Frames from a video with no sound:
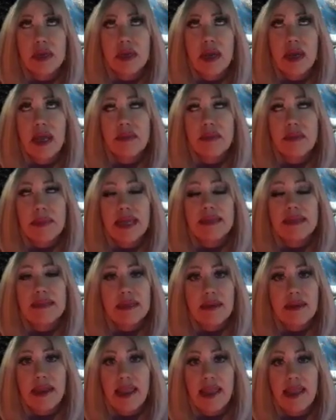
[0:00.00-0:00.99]
They're
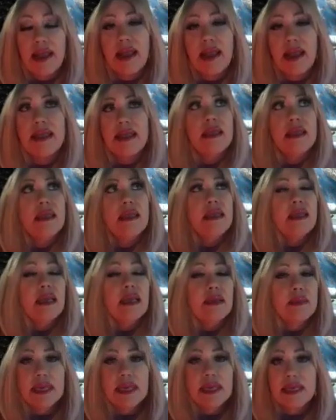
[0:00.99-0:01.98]
unmanned. They're AI.
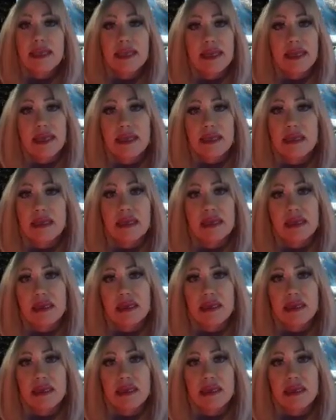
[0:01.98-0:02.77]
I'm not kidding.